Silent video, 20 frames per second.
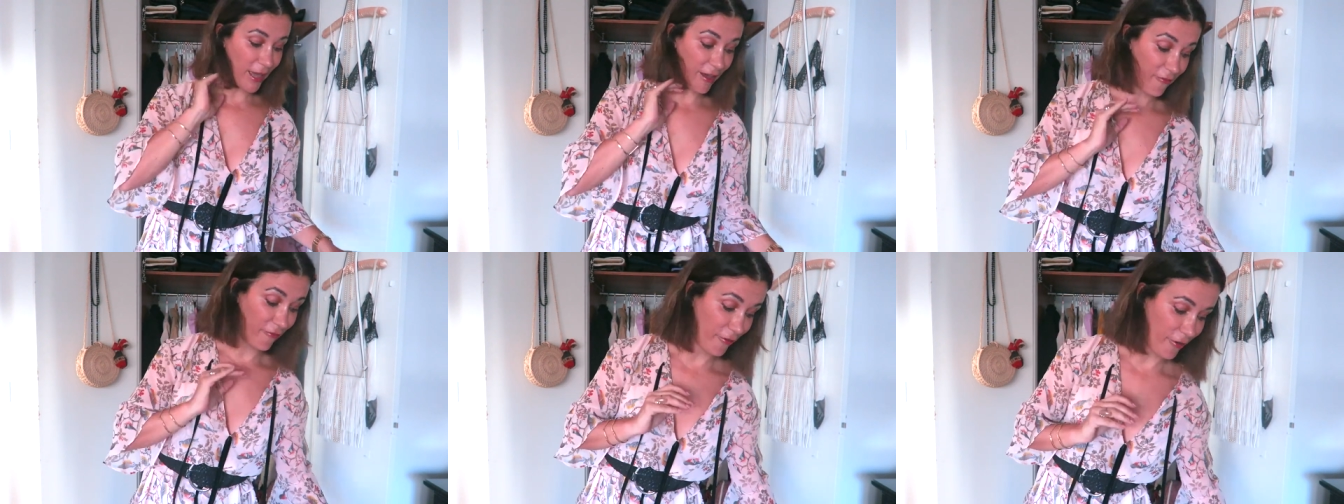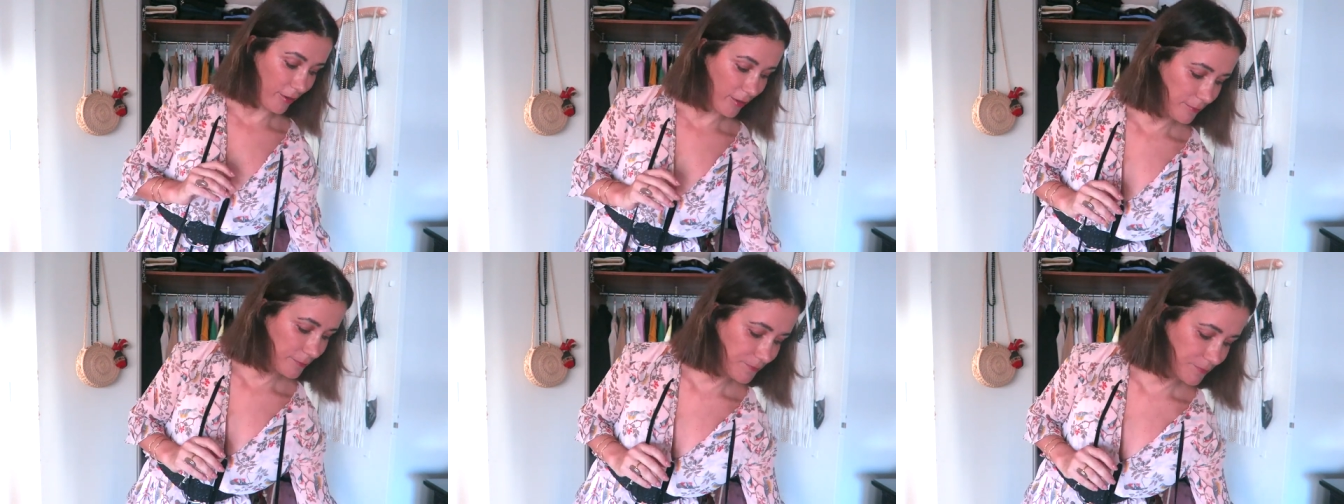
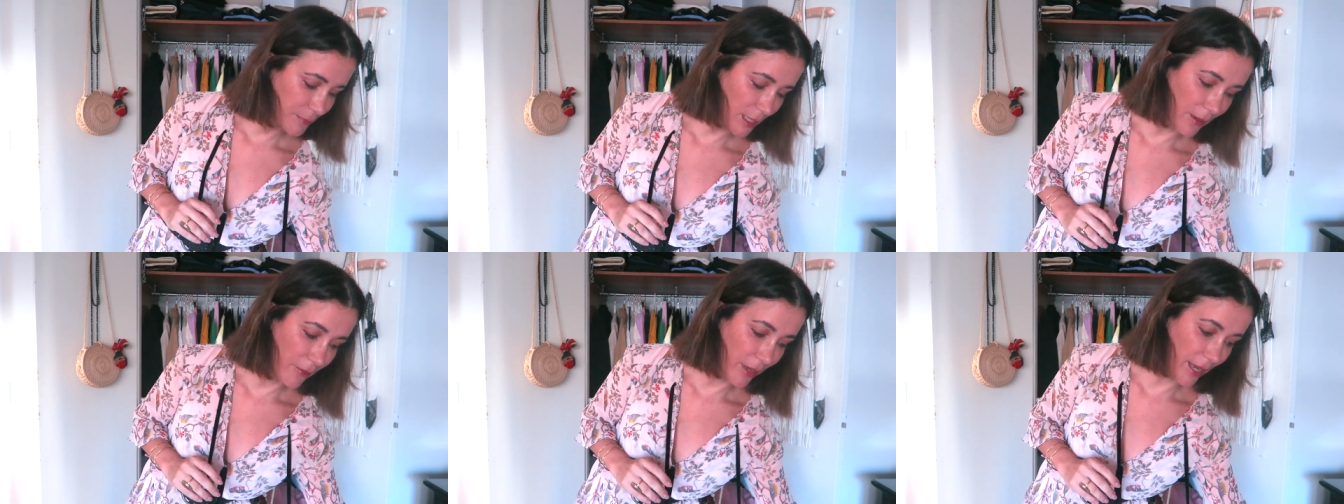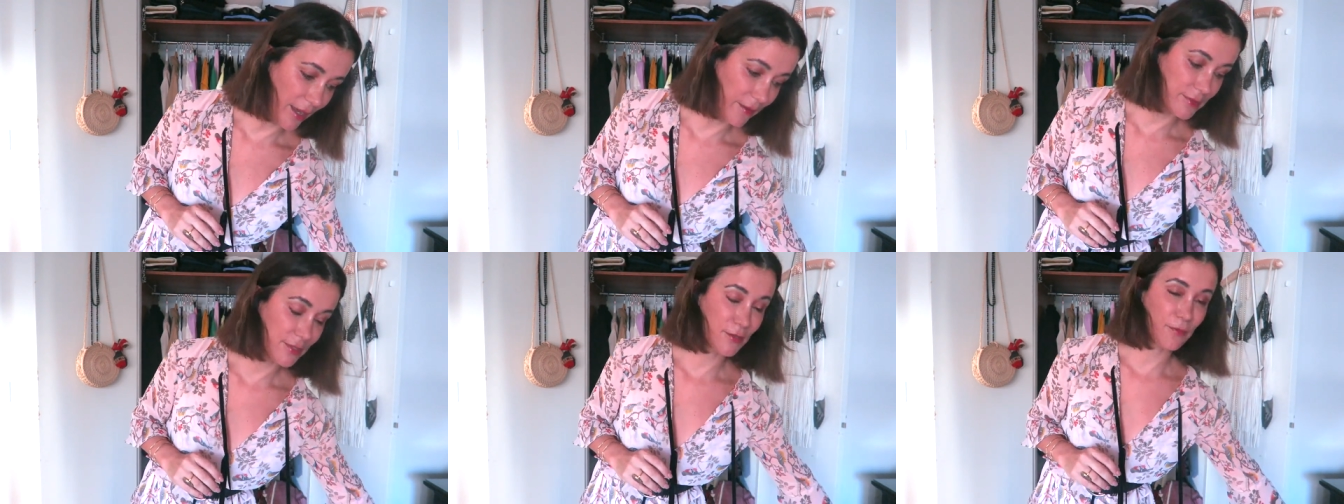ever, I will
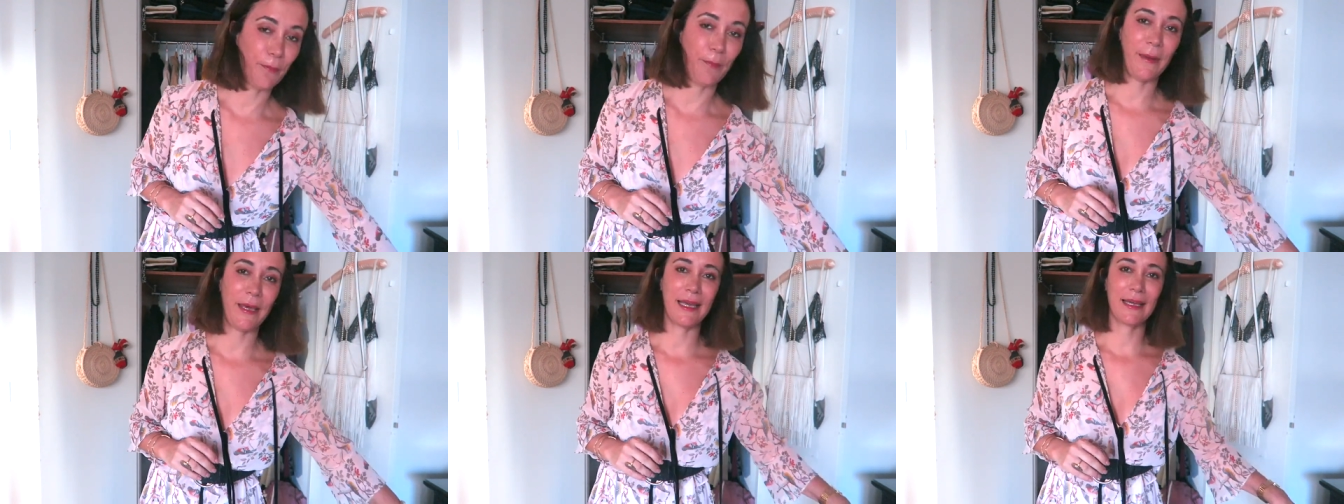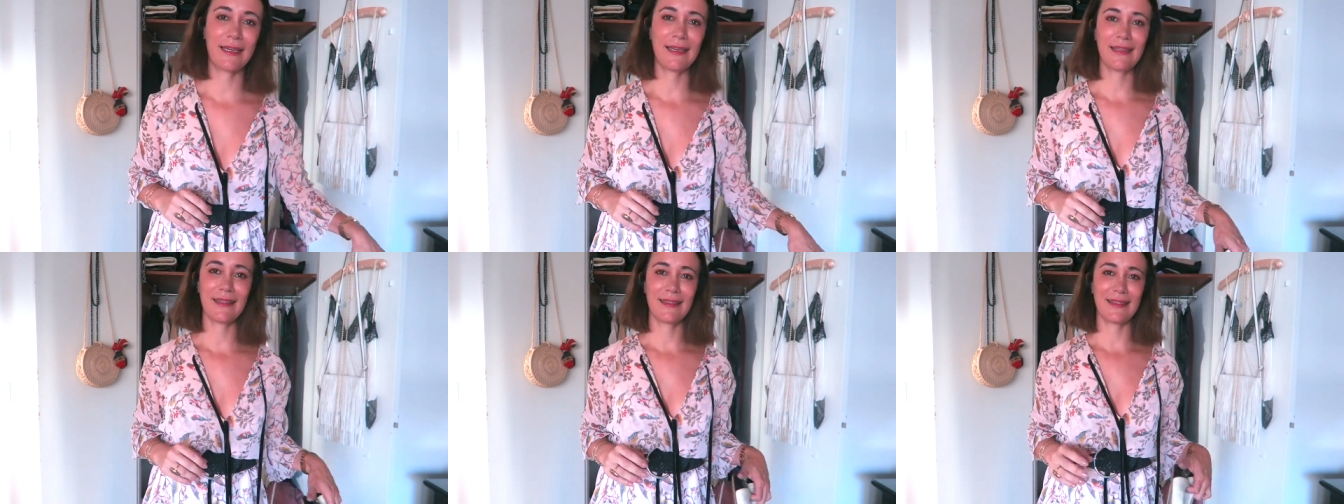have to
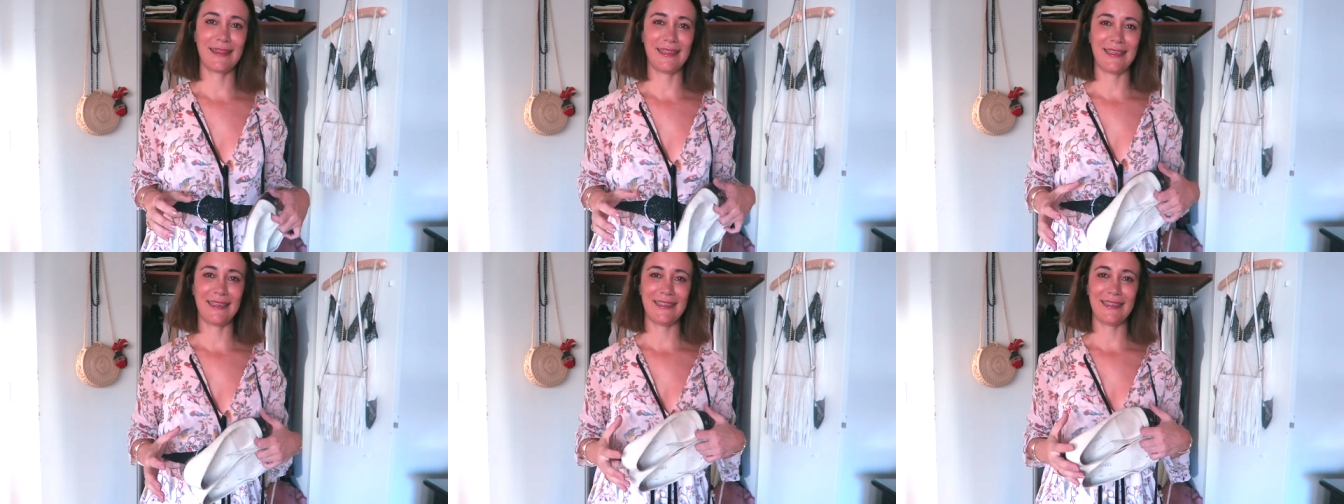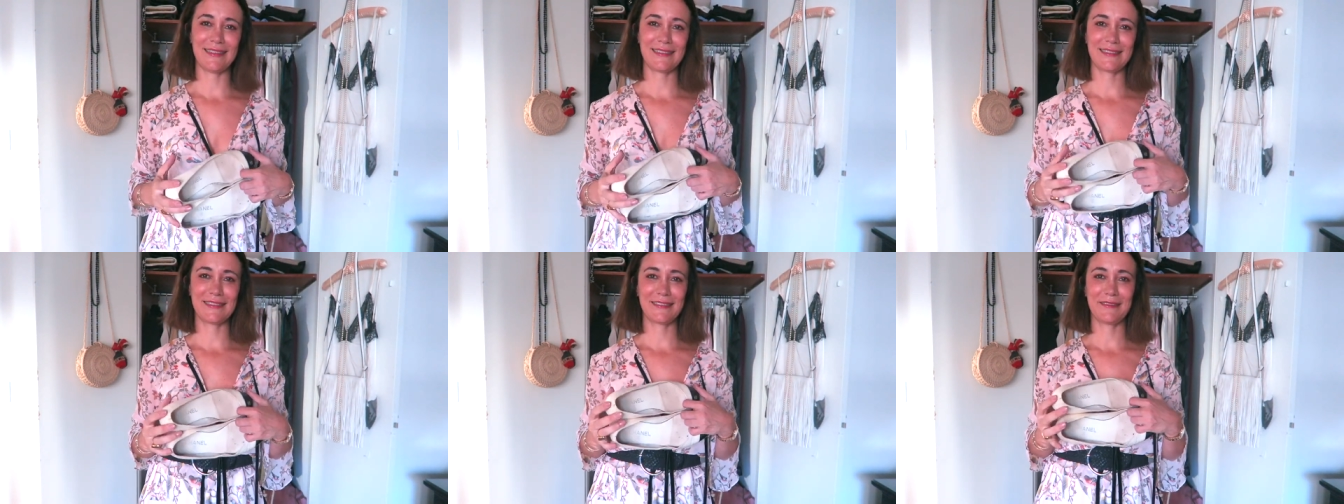pick
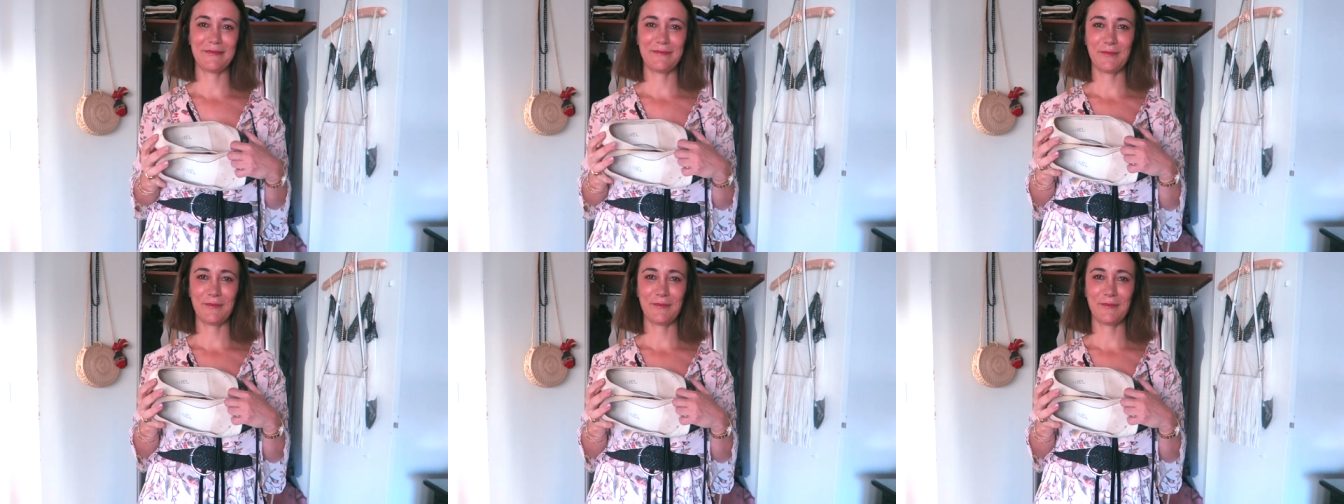these,